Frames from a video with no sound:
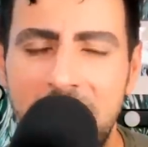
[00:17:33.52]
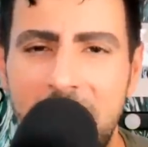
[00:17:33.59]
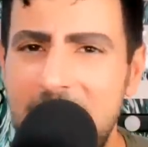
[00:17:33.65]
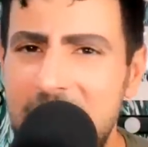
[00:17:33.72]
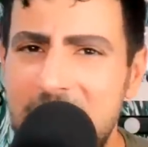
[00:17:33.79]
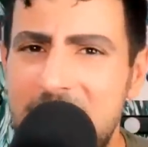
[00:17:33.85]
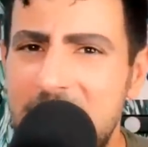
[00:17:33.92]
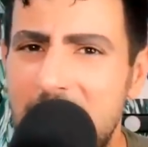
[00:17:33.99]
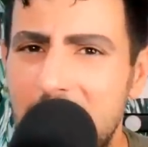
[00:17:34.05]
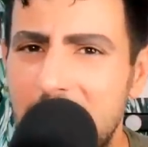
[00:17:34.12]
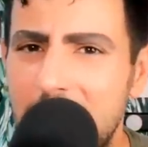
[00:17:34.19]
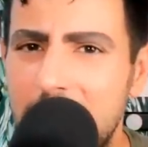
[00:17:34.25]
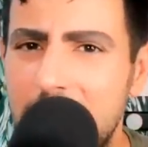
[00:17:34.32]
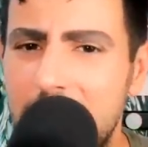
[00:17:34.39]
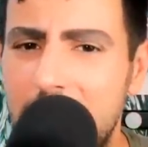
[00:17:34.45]
I just
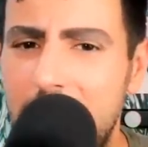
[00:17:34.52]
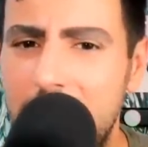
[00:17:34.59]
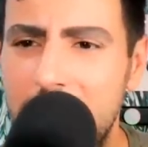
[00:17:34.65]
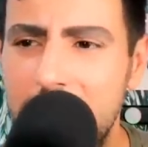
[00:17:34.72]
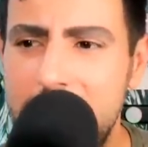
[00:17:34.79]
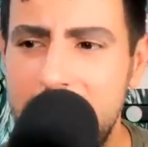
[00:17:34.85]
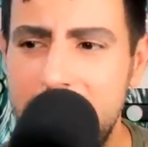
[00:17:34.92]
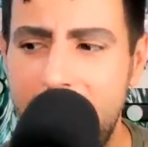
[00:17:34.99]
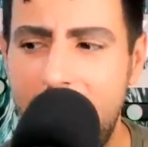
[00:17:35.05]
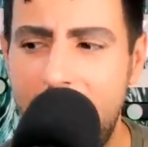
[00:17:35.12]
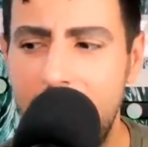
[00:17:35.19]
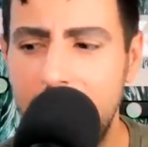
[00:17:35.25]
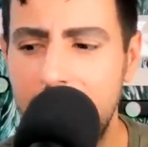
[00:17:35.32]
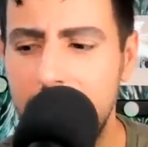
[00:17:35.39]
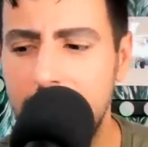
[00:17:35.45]
don't. I don't see
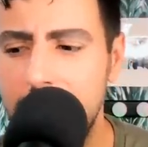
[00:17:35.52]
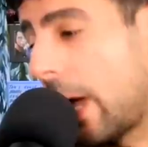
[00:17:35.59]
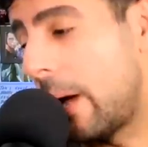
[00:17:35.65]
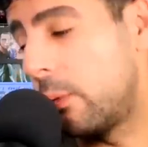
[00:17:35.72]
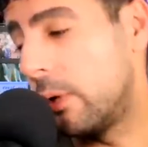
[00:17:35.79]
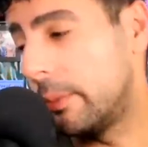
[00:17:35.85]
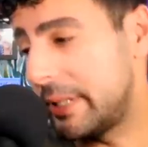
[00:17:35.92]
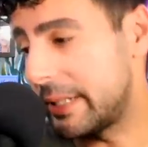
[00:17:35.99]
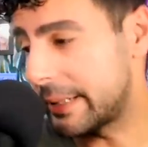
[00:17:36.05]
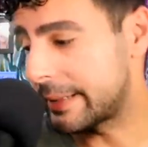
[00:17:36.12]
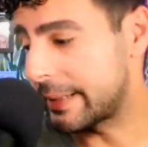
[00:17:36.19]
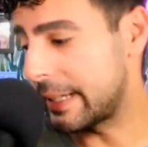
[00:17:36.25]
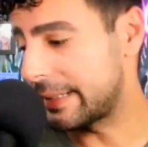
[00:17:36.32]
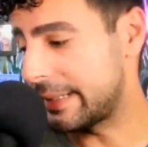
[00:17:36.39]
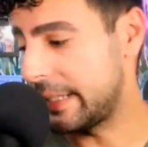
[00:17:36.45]
that. I will be
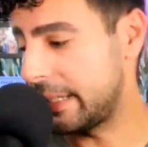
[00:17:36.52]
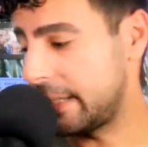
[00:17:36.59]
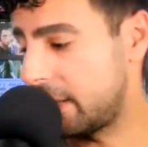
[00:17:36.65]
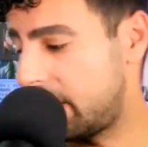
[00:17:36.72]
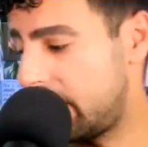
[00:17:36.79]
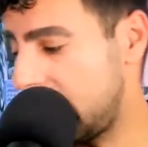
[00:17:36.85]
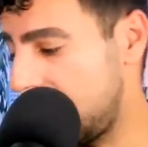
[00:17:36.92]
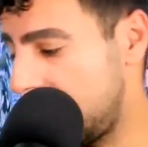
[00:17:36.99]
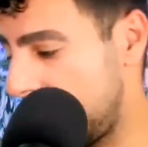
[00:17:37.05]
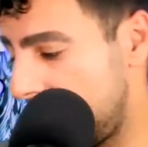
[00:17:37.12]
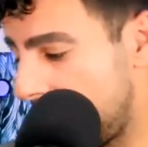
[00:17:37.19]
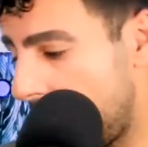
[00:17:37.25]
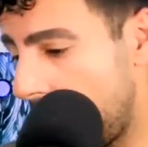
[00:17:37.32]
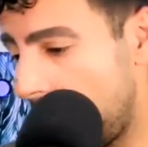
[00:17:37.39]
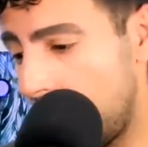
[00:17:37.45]
discussing
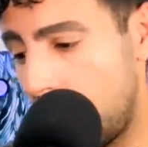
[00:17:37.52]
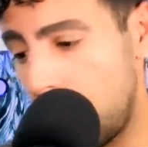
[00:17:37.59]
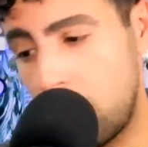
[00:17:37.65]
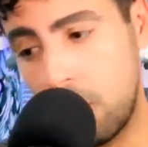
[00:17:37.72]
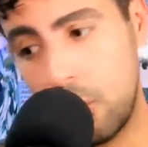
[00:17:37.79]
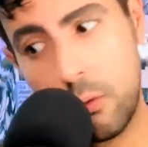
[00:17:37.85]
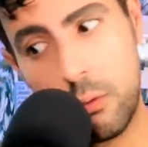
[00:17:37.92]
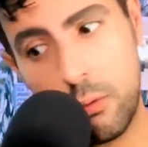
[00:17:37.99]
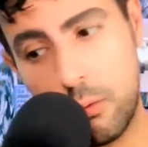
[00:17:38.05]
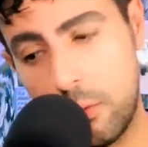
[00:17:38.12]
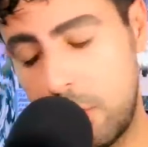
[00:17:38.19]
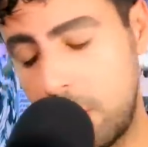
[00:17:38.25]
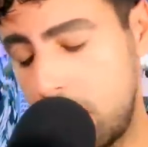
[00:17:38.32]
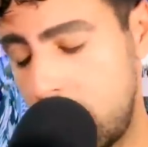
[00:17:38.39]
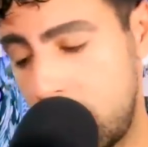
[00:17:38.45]
the whole